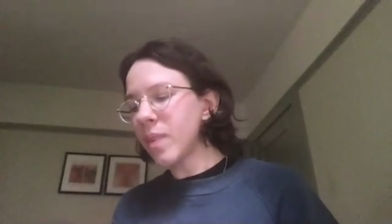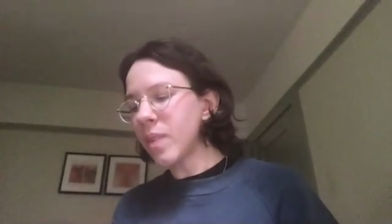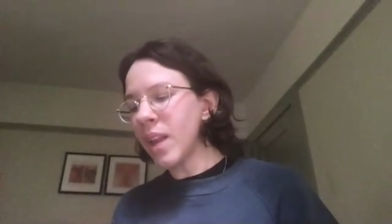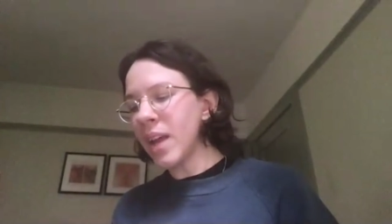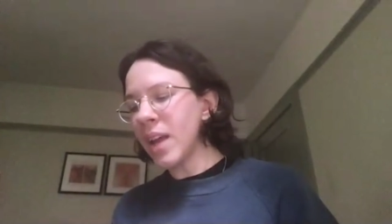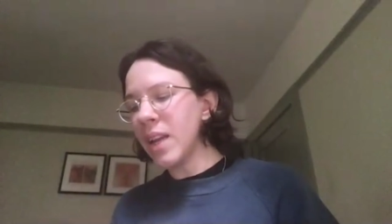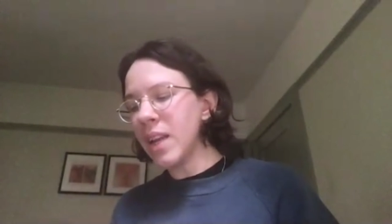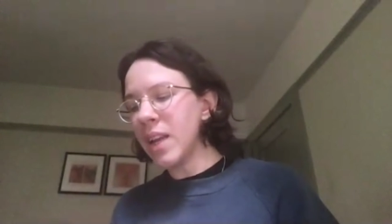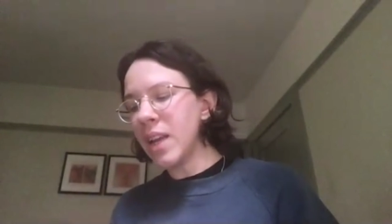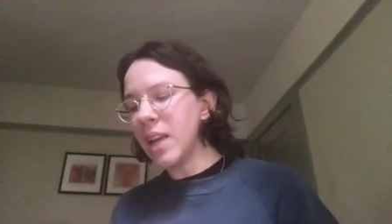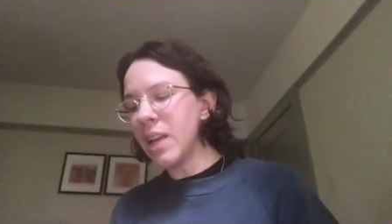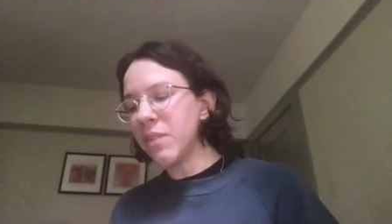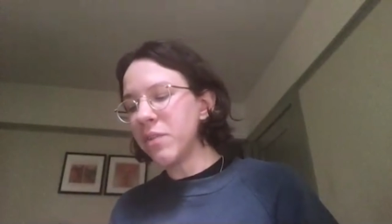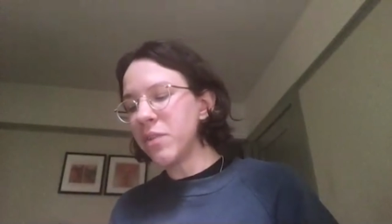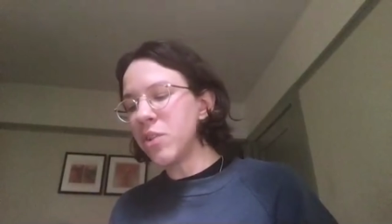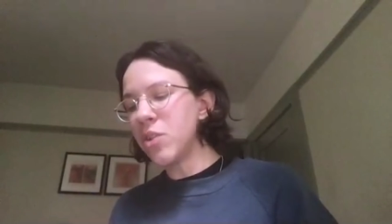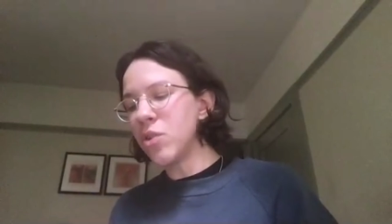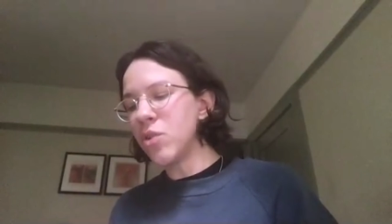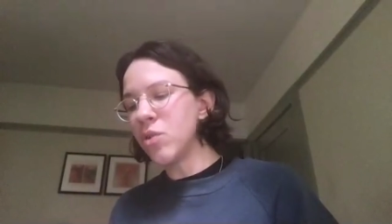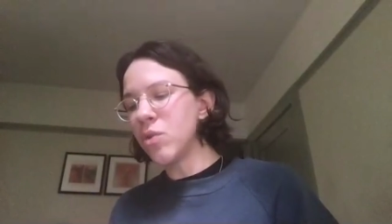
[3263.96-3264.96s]

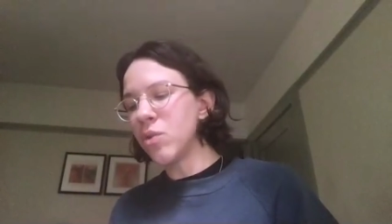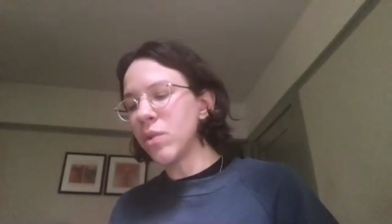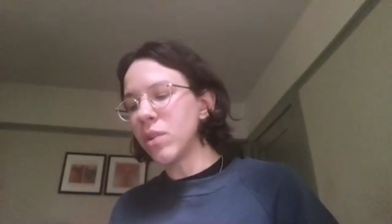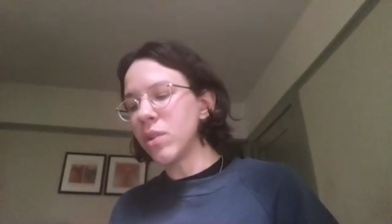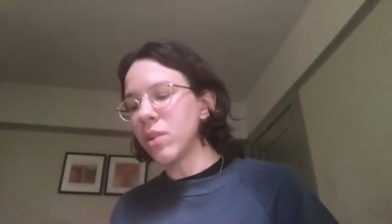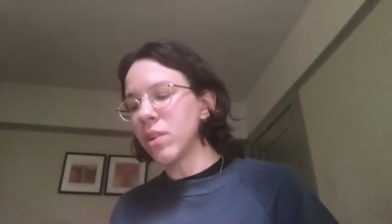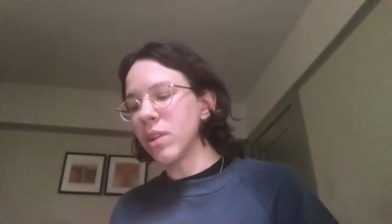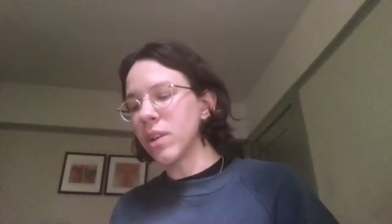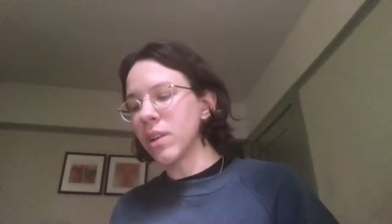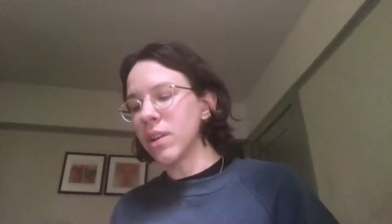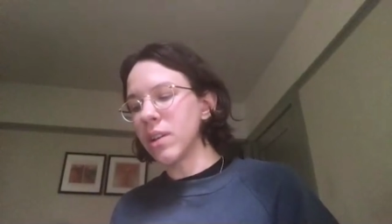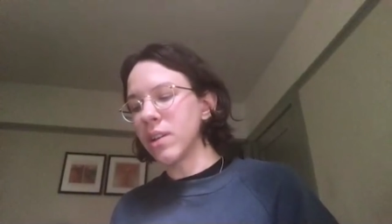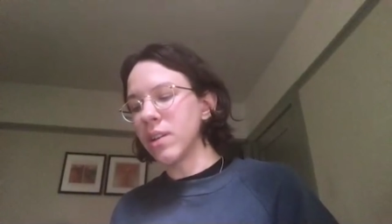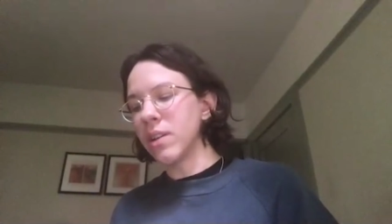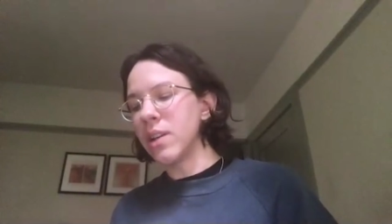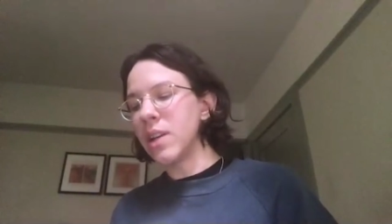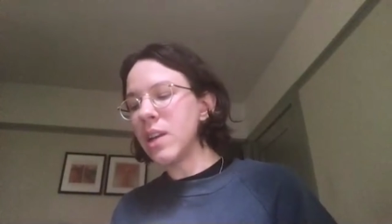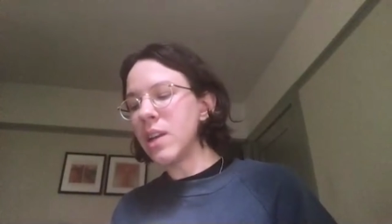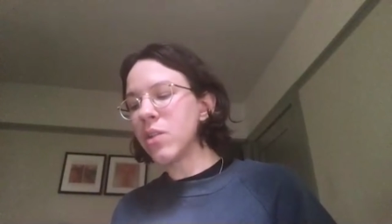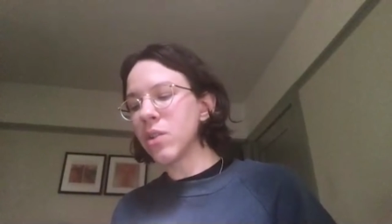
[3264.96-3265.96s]
if you
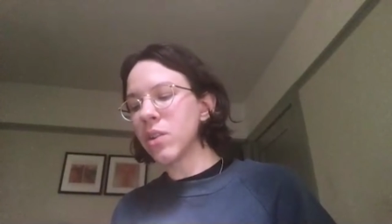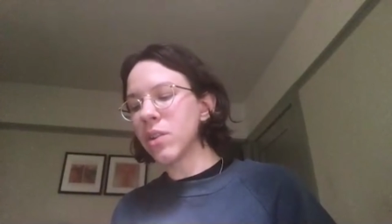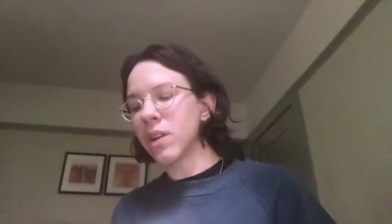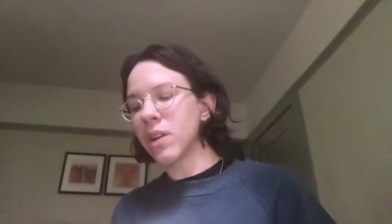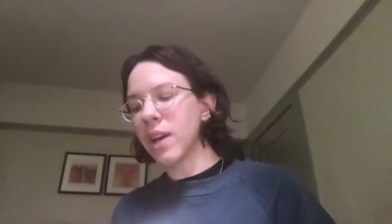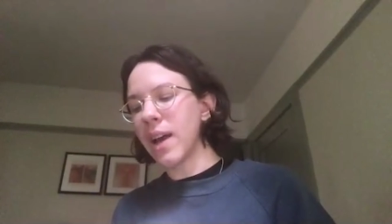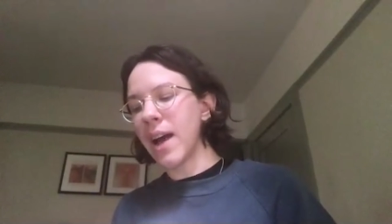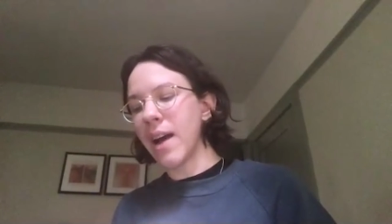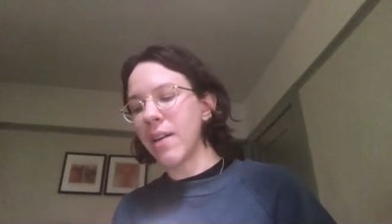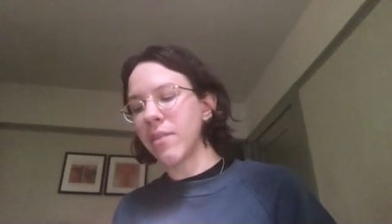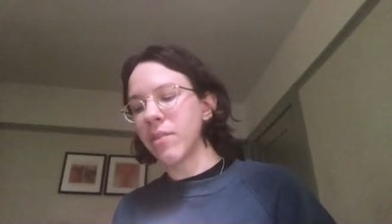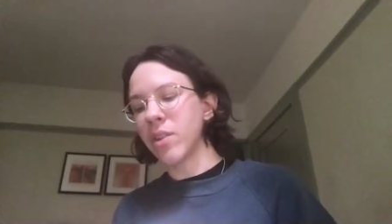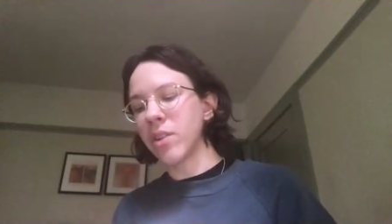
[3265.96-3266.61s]
neither have